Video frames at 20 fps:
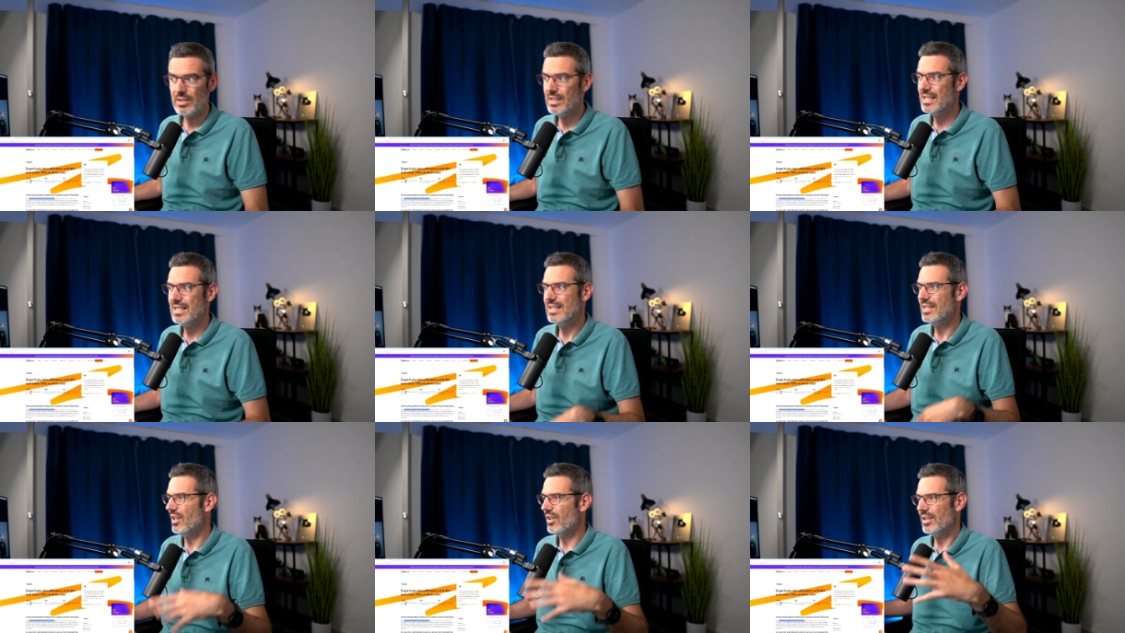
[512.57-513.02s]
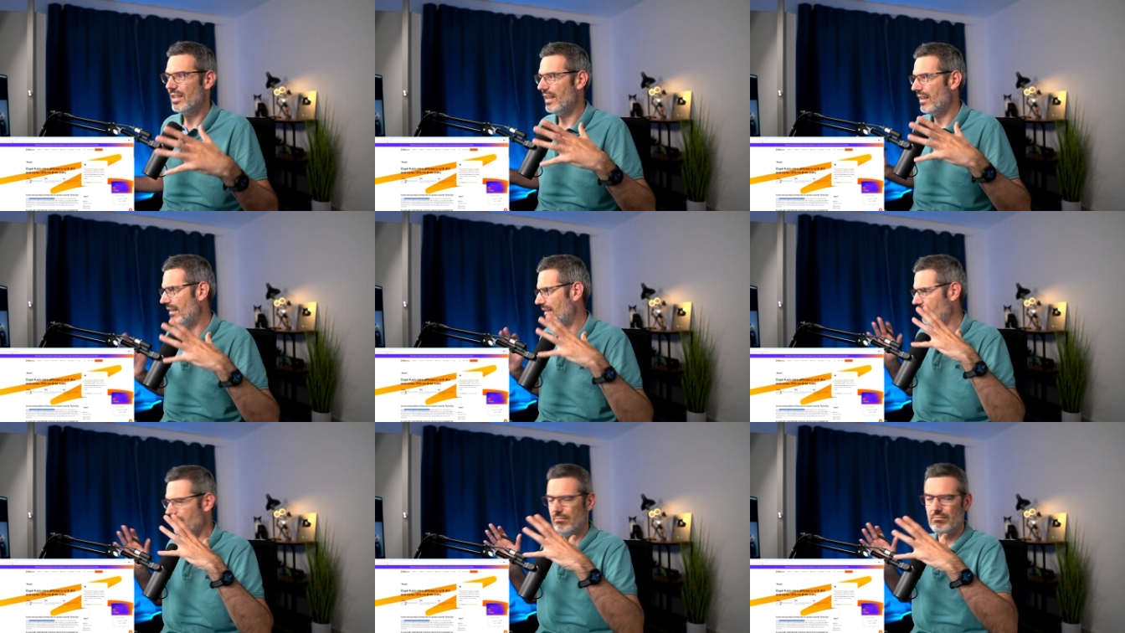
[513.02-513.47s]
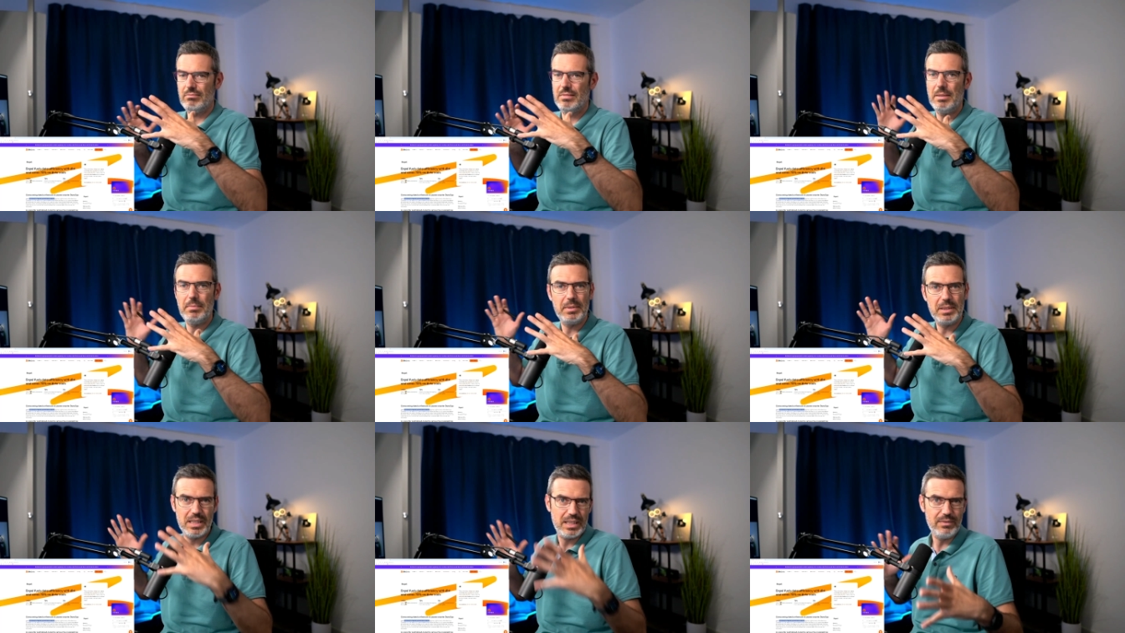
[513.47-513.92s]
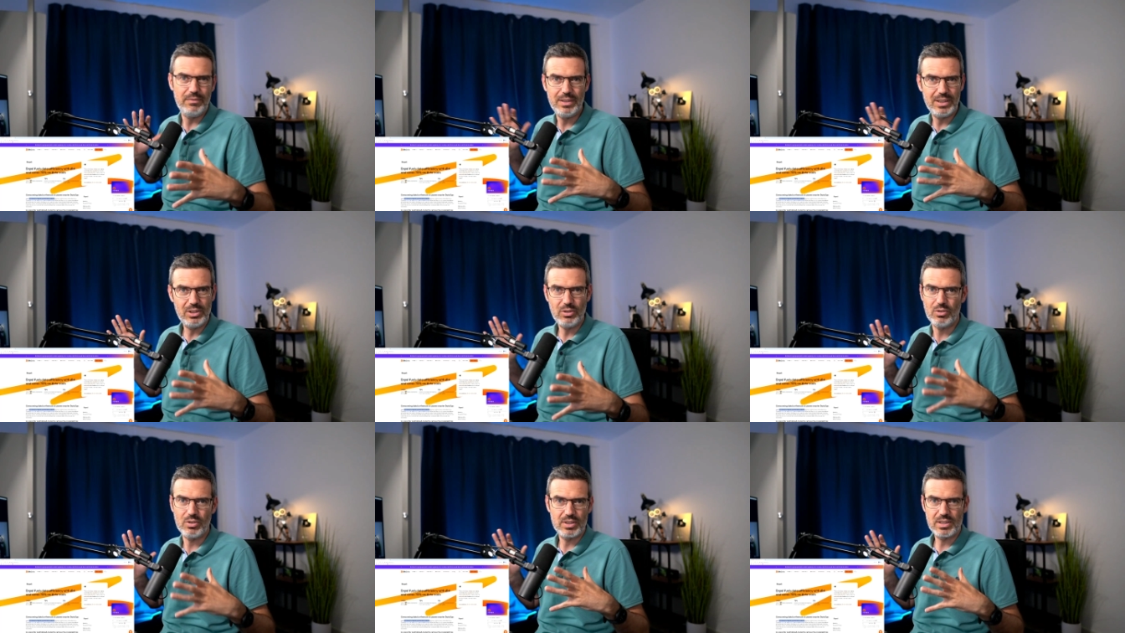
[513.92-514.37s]
This is not a dbt
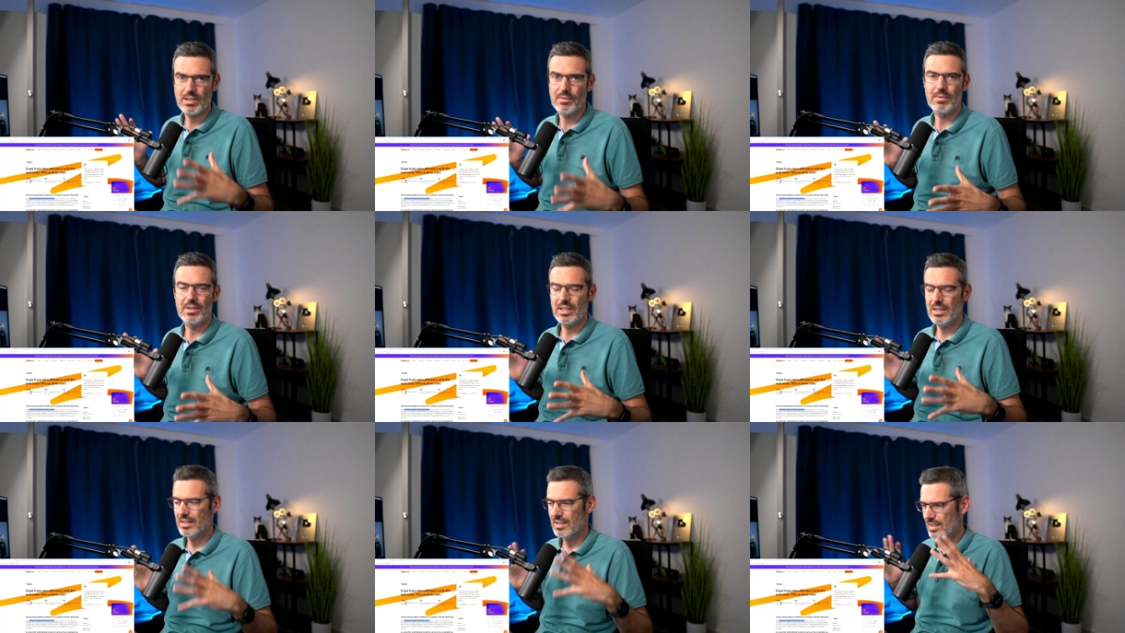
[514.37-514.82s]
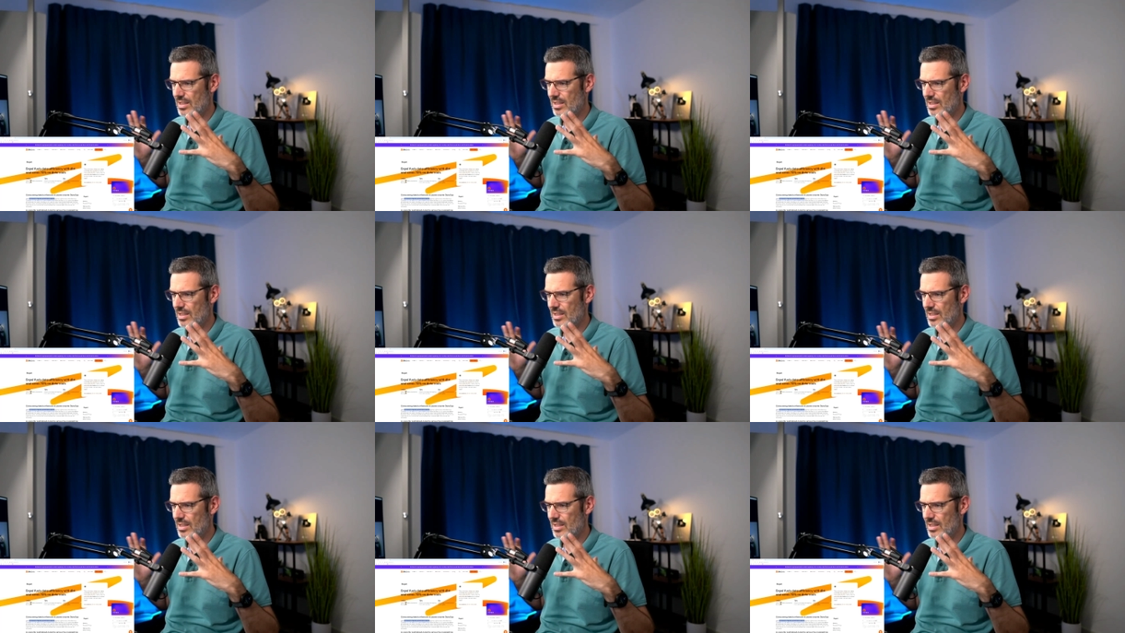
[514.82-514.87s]
video or something.